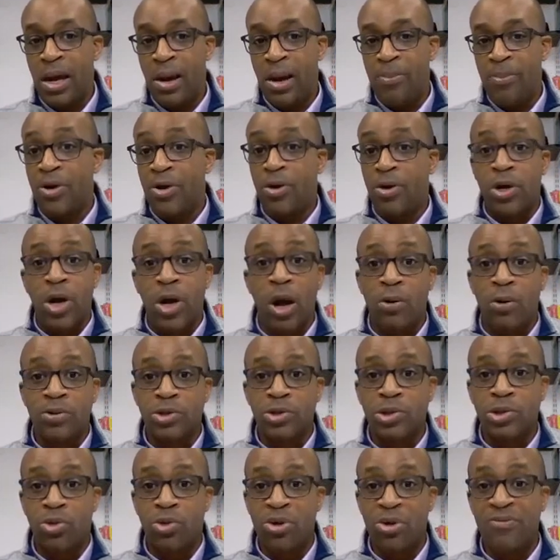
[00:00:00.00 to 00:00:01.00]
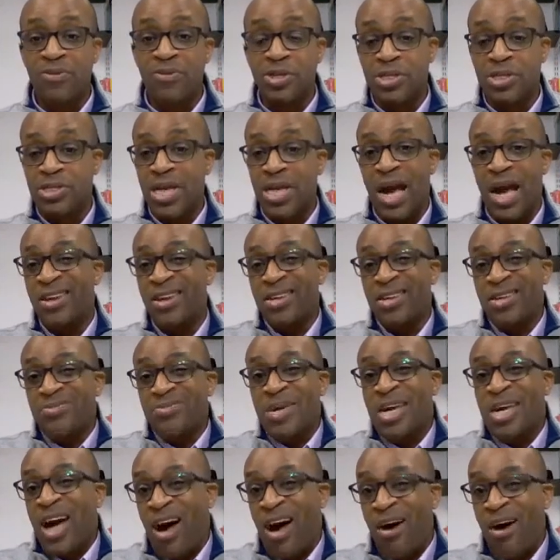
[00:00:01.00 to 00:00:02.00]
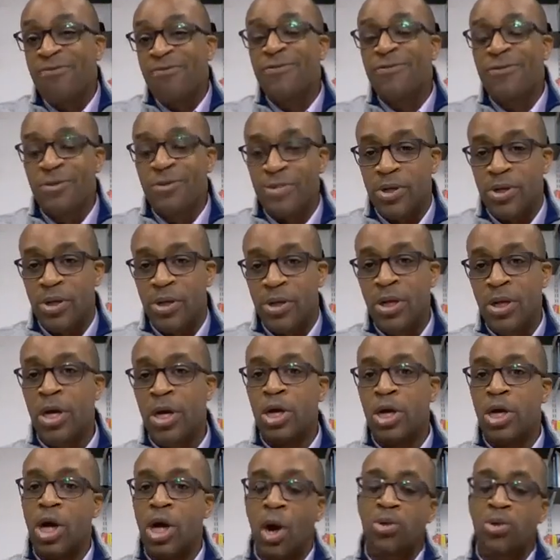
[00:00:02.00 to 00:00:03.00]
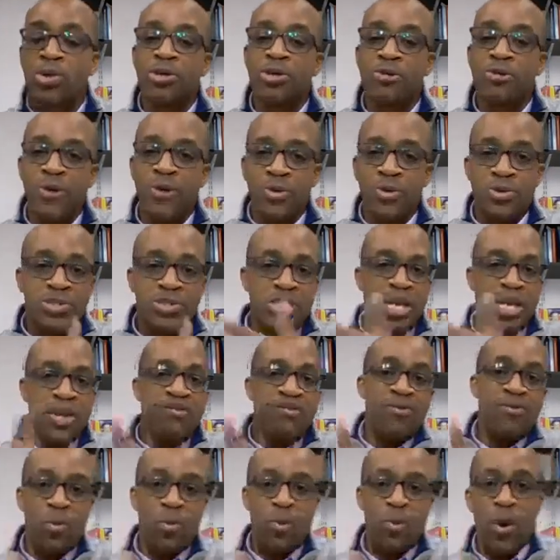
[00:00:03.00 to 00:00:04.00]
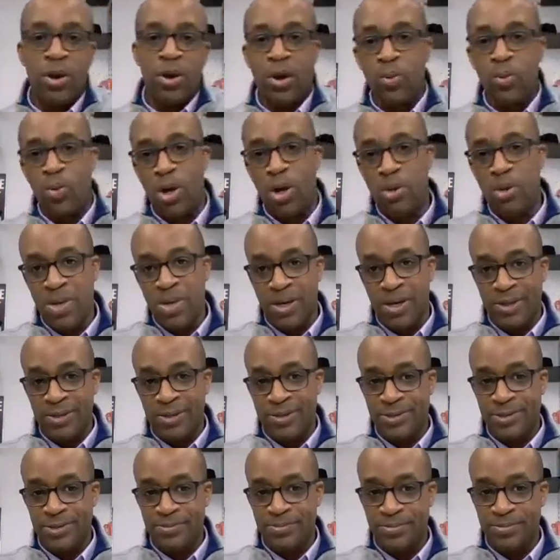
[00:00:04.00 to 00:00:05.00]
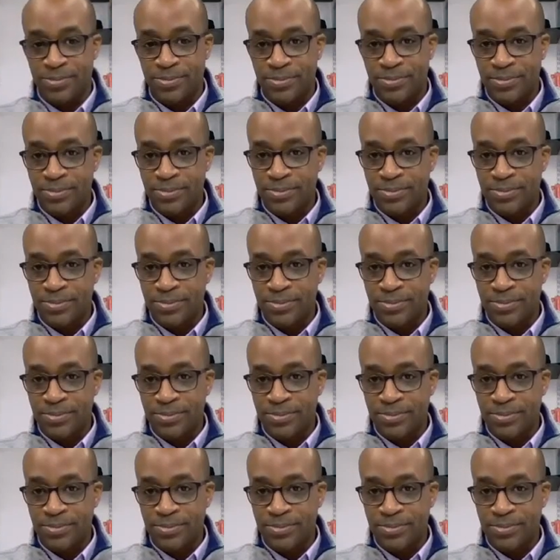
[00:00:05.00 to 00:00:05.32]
a better coach, or even just how to be comfortable coaching folks, even in one-on-one meetings.